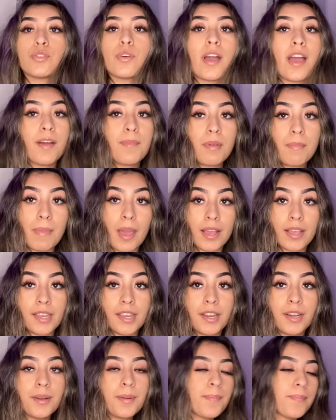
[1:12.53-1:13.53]
have my Mac
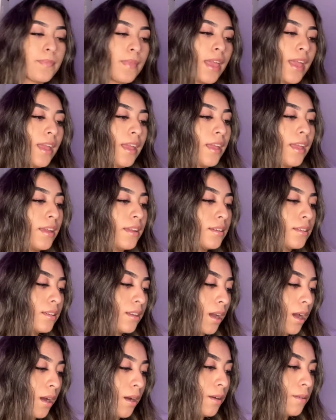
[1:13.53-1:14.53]
here and
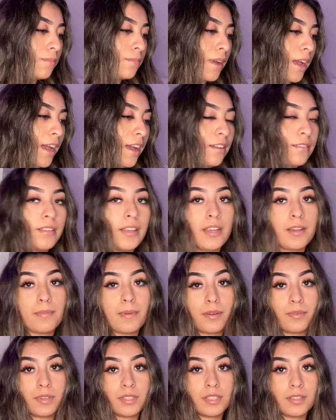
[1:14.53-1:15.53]
um, I have like my
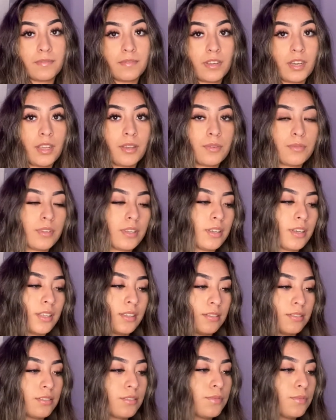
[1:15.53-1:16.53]
recent video, like it
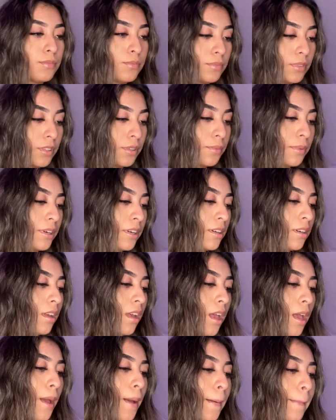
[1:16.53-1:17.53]
looks really weird.
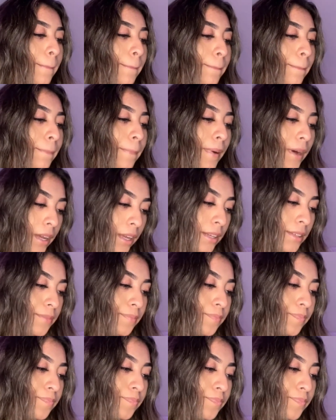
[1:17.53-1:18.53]
But
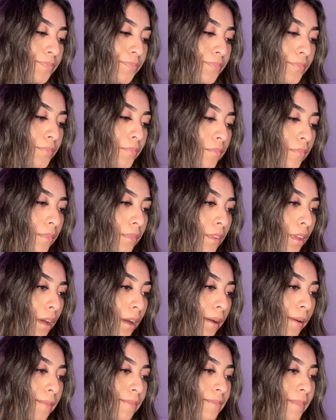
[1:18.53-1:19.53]

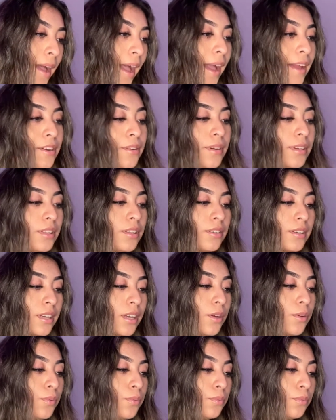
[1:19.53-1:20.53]
um, I know I look
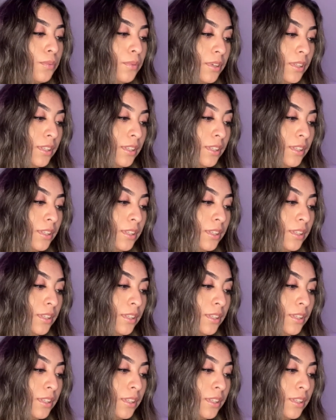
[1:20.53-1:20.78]
really